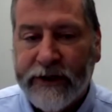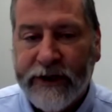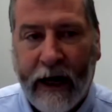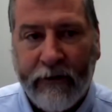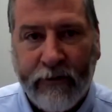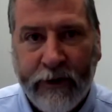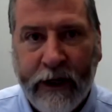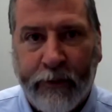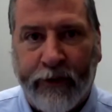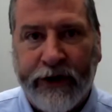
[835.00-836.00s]
Jenny, I really
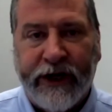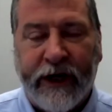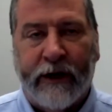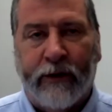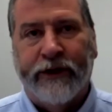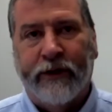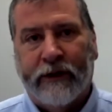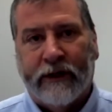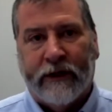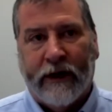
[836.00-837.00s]
appreciated when you
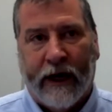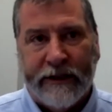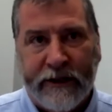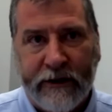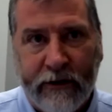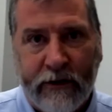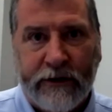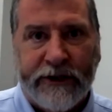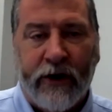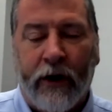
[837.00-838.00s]
got
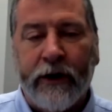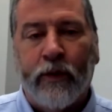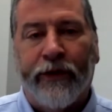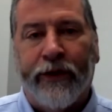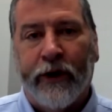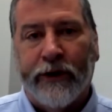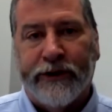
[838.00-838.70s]
started with yours.